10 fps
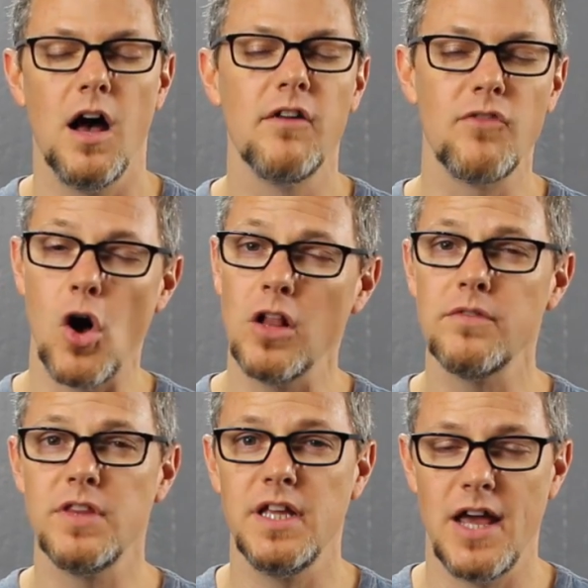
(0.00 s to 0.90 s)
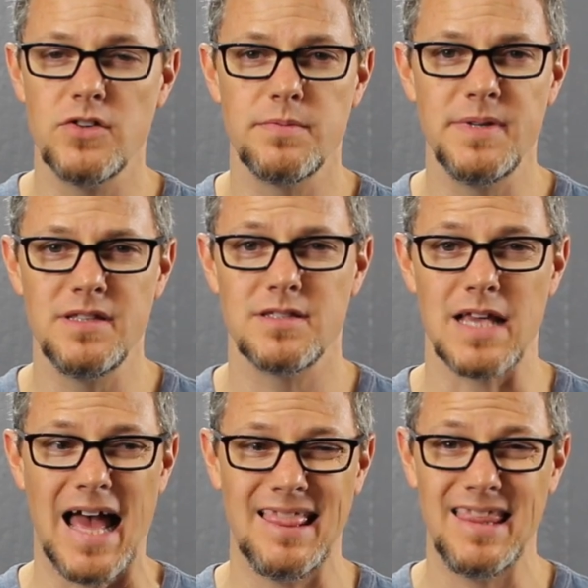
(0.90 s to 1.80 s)
Of all of the announcements,
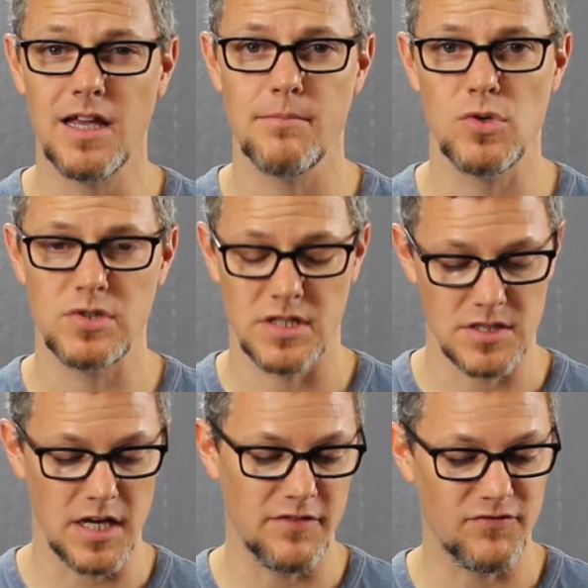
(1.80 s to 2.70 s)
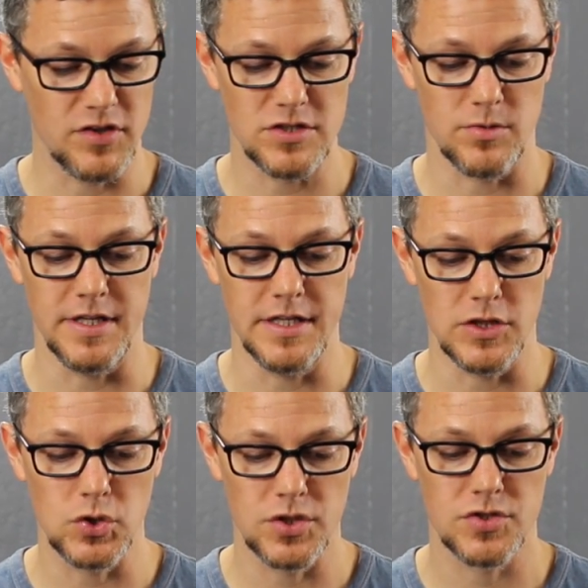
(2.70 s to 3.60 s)
I think I'm most excited for this one.
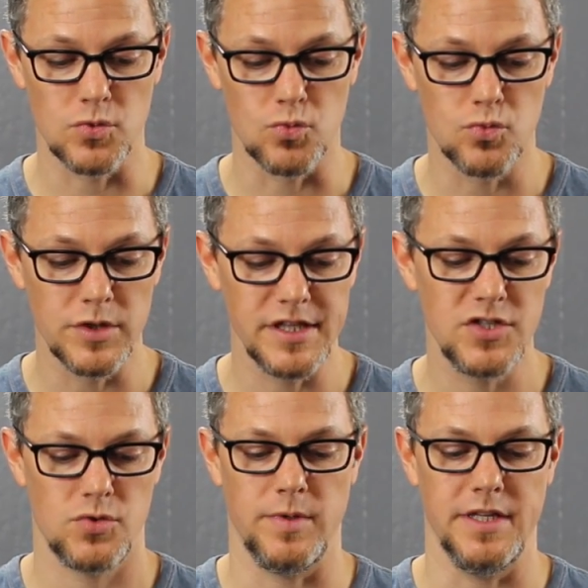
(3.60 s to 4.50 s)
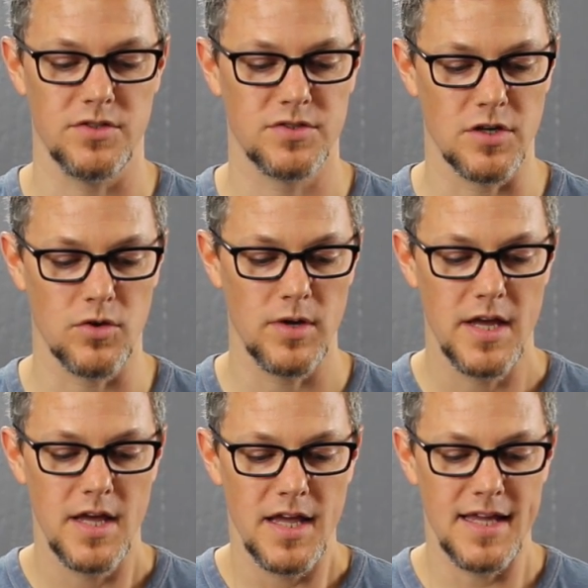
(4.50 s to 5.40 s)
It looks really sweet. So
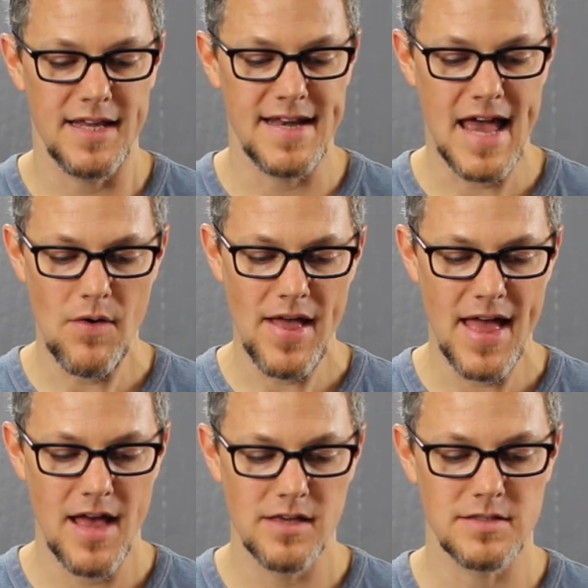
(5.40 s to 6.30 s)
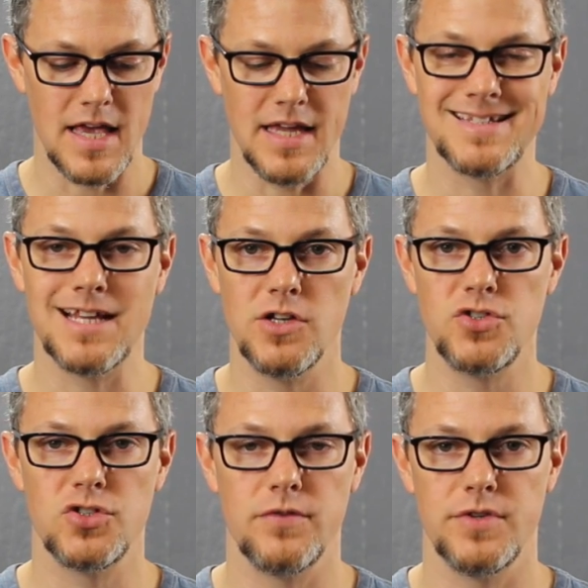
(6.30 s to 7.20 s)
it now has a
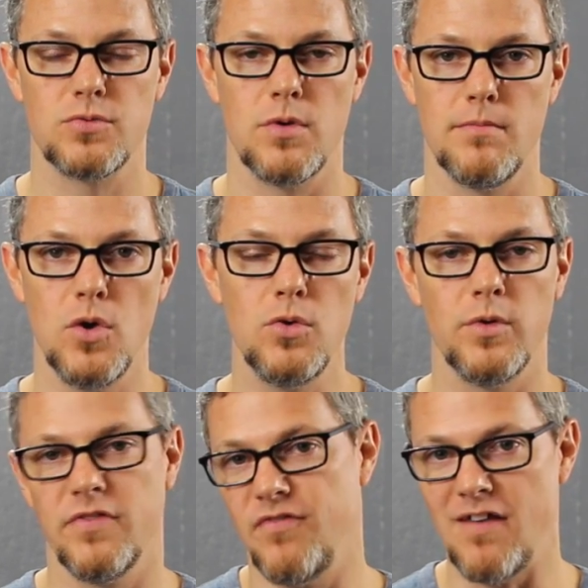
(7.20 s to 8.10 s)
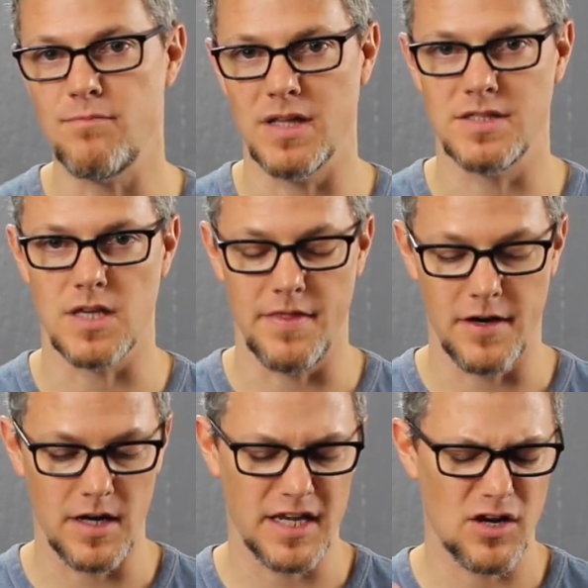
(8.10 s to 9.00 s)
touch service remote with 5 buttons on
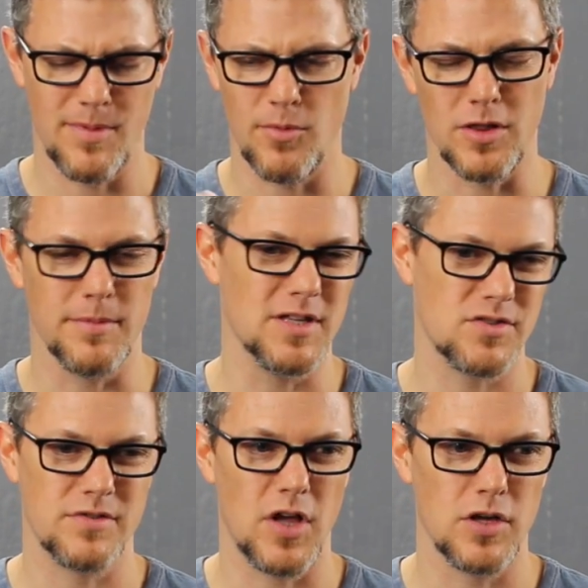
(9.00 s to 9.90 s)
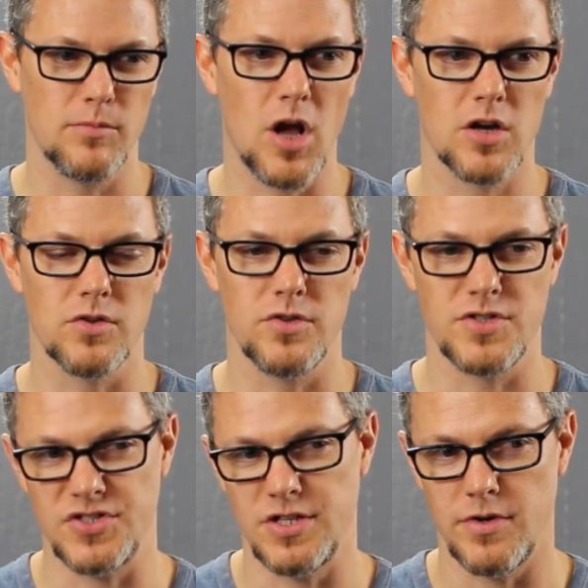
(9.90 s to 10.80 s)
there. I can't remember all the buttons. There's a volume rocker, there's
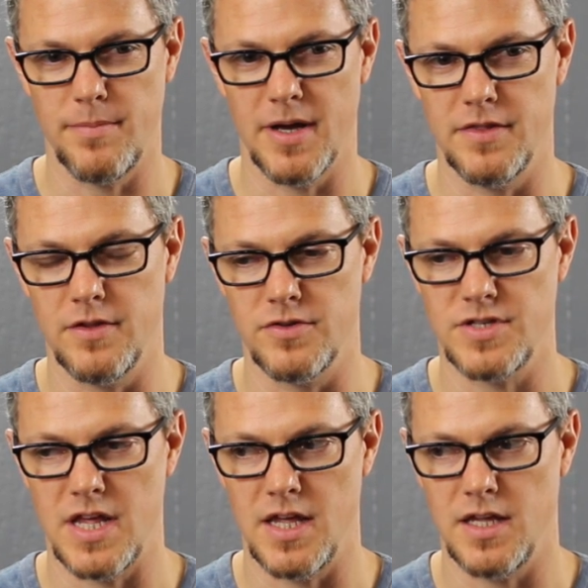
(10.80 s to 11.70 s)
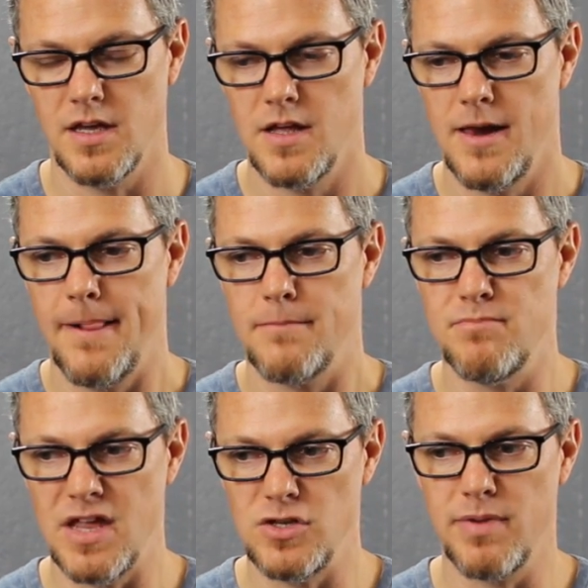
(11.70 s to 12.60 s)
a Siri button, there's a
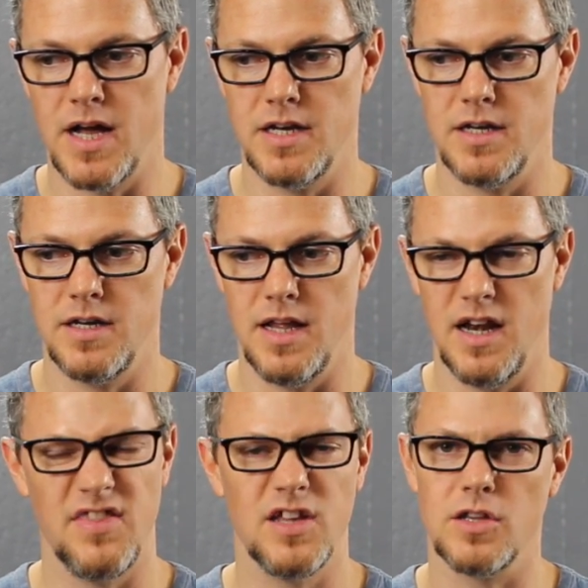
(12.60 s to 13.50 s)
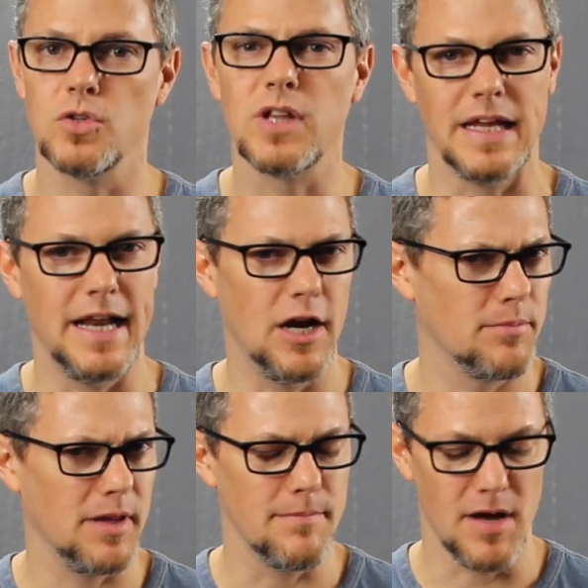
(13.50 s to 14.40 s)
menu button, and I think it looked like an
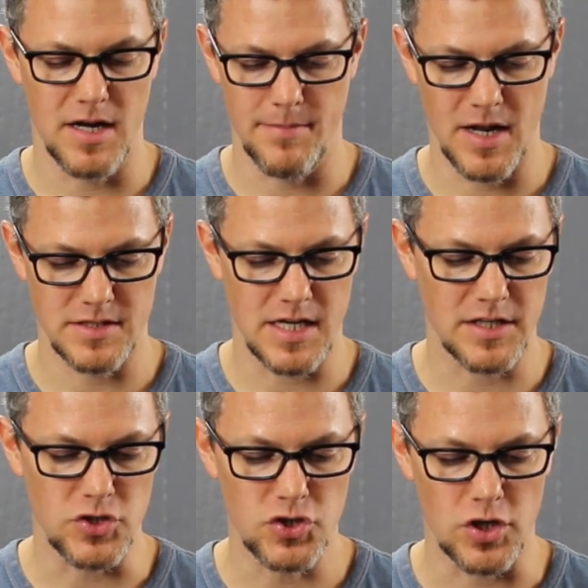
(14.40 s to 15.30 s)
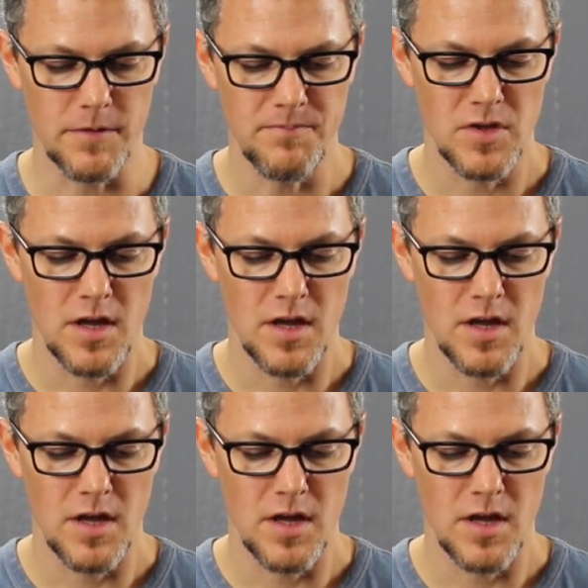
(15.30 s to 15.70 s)
AirPlay button. I'm not exactly sure.